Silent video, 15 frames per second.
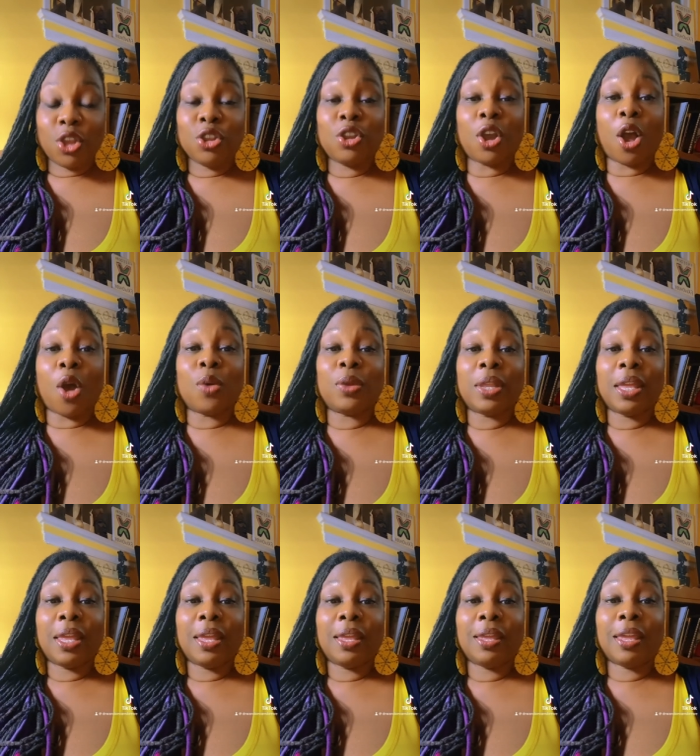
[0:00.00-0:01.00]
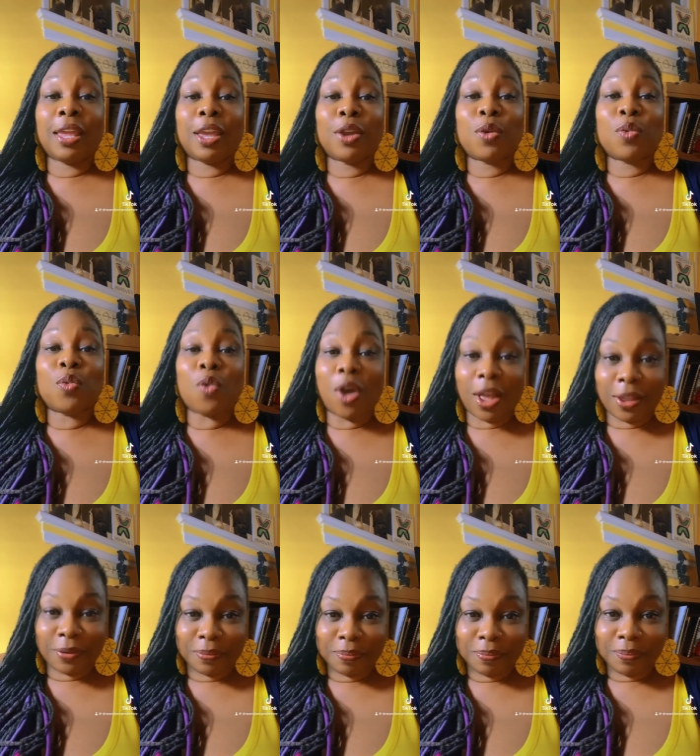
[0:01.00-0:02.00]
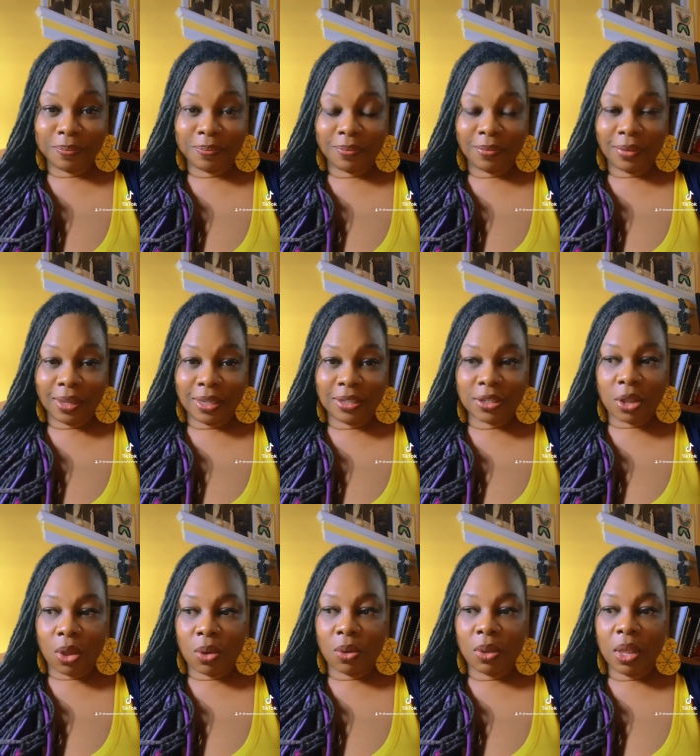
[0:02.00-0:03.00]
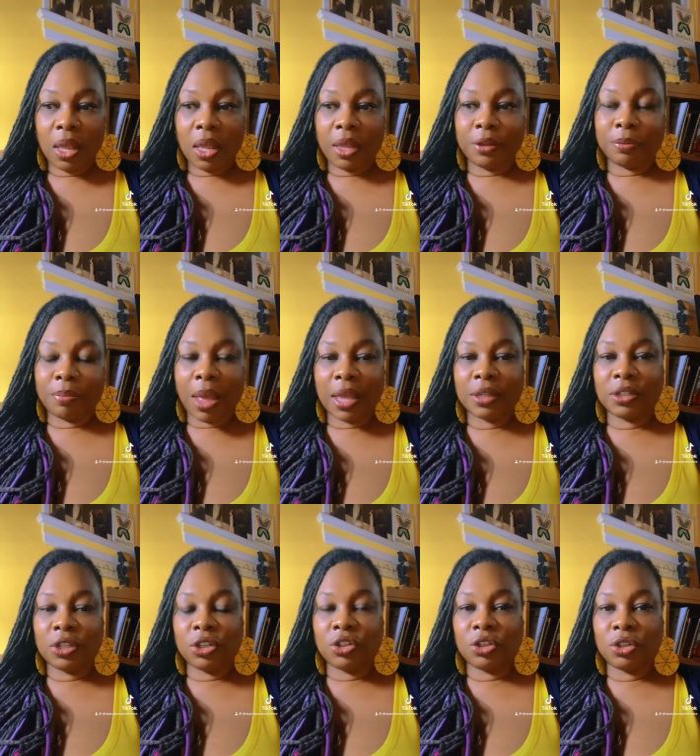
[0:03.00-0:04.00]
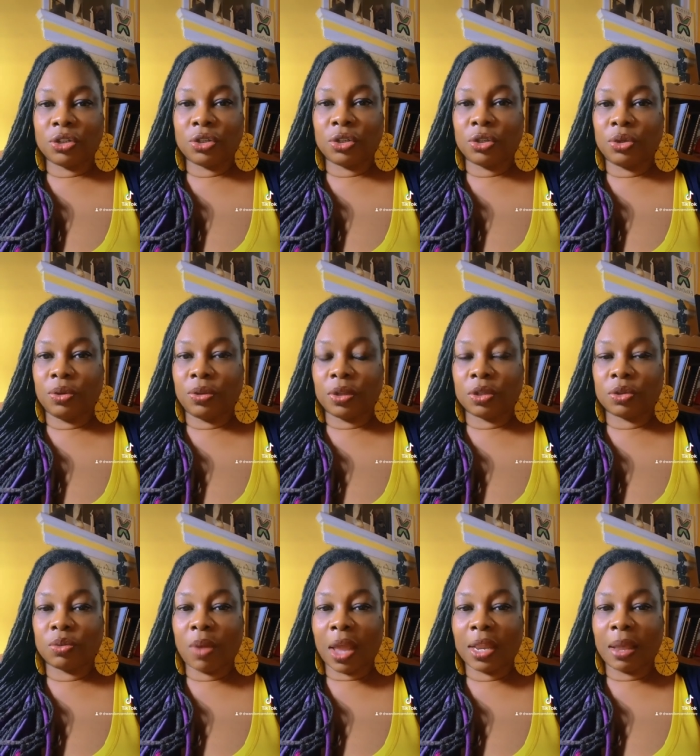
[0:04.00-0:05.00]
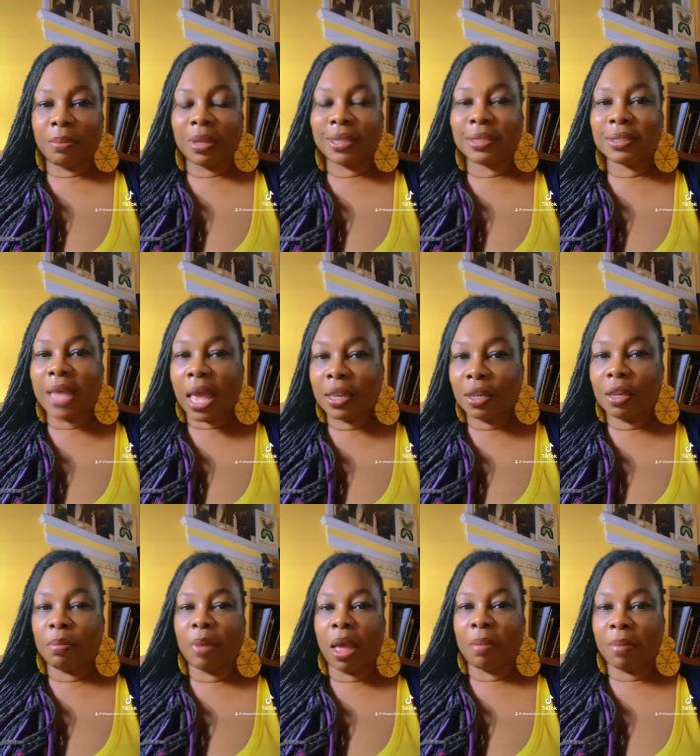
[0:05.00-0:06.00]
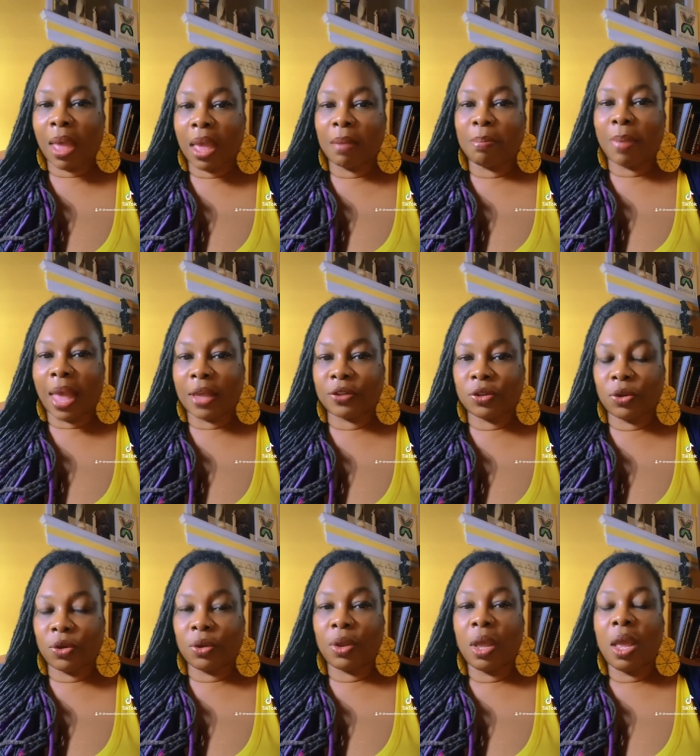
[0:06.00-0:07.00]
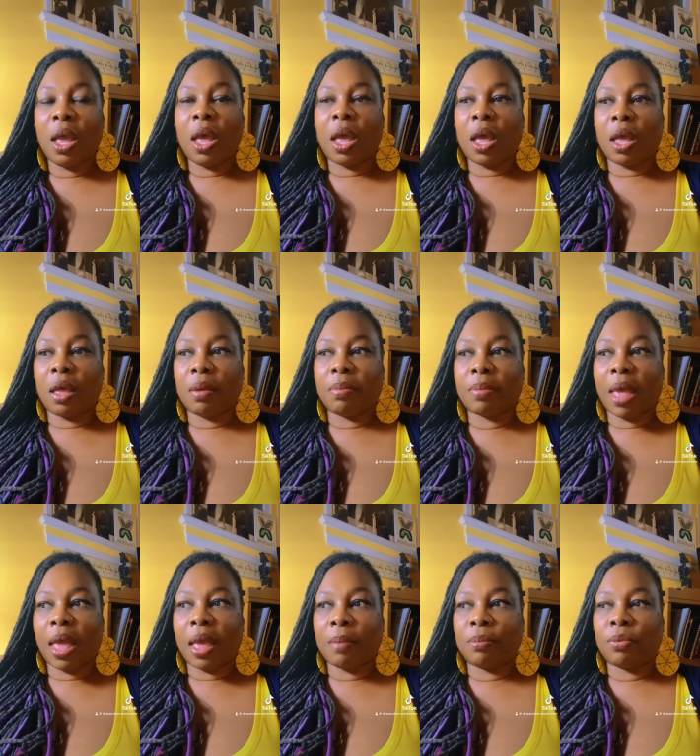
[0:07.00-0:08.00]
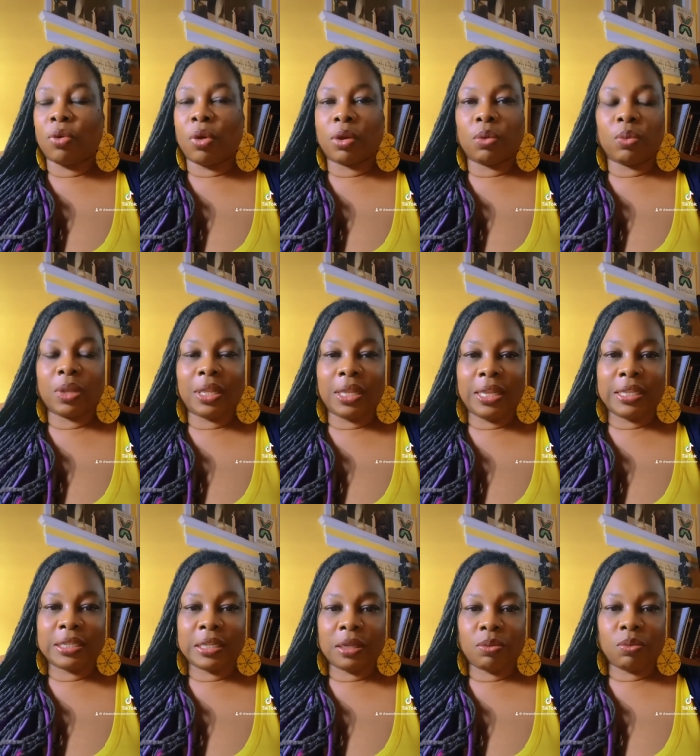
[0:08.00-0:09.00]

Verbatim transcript: You only get one. So it's my intention to do this right. I'm excited about my ambassador. Um, I'm going to release it.